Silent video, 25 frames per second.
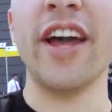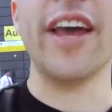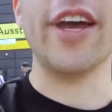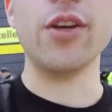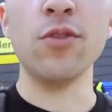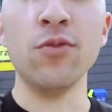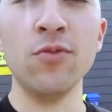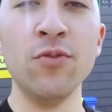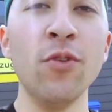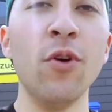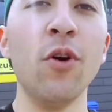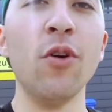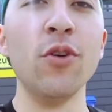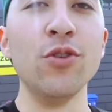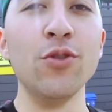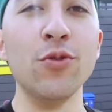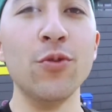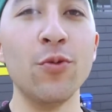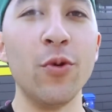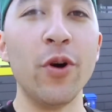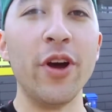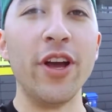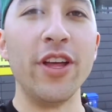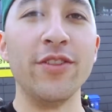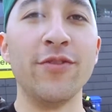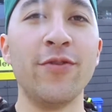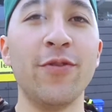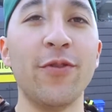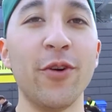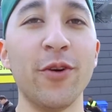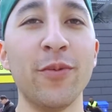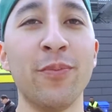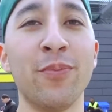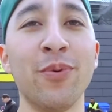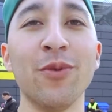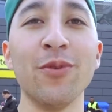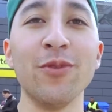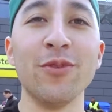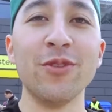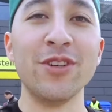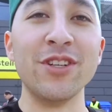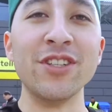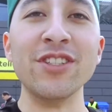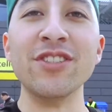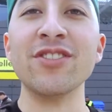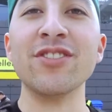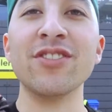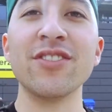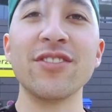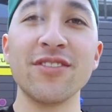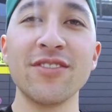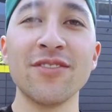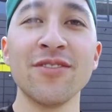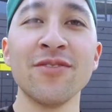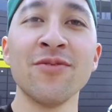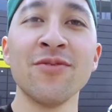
like, no, you wait for police.